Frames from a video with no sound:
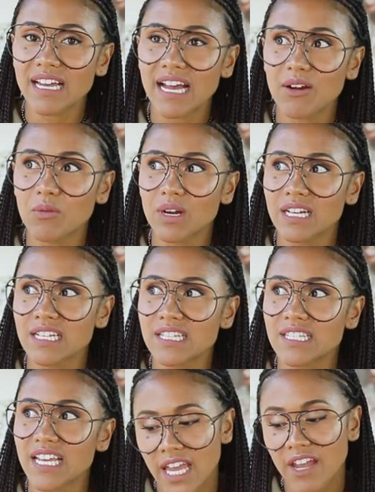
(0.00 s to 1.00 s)
that
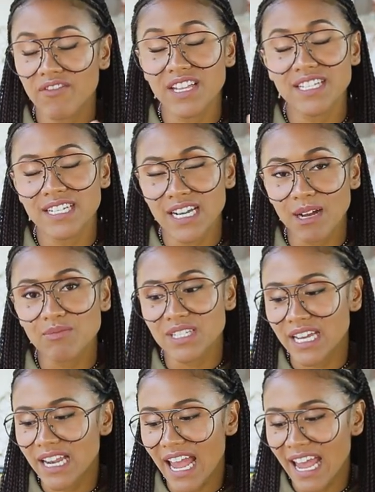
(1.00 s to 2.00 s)
was if they did an
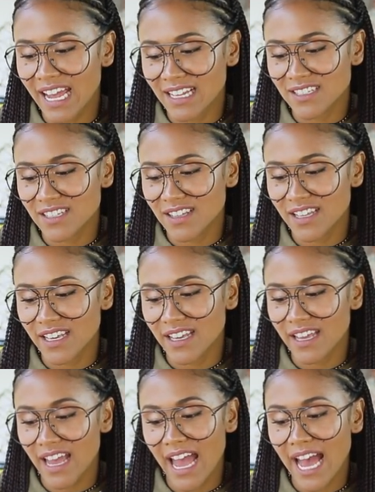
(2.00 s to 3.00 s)
update and
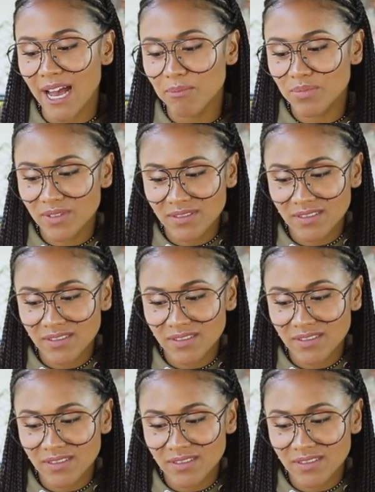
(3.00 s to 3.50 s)
the app